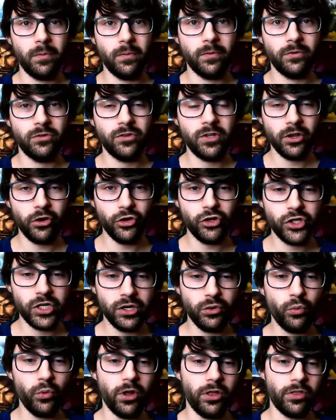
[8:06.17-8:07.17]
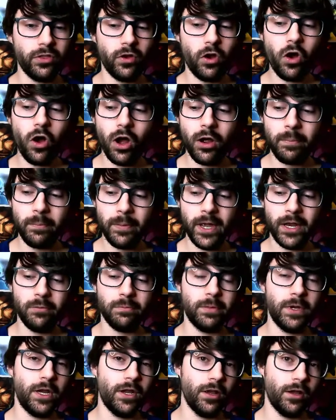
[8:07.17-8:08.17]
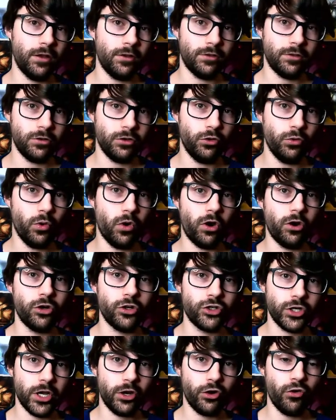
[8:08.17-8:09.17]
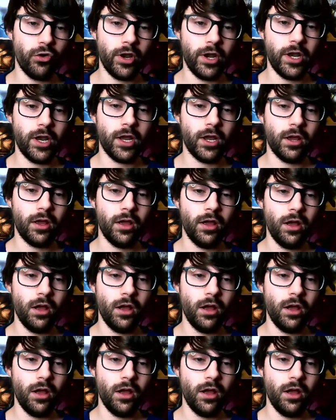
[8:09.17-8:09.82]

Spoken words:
synergy with Augment because you are generating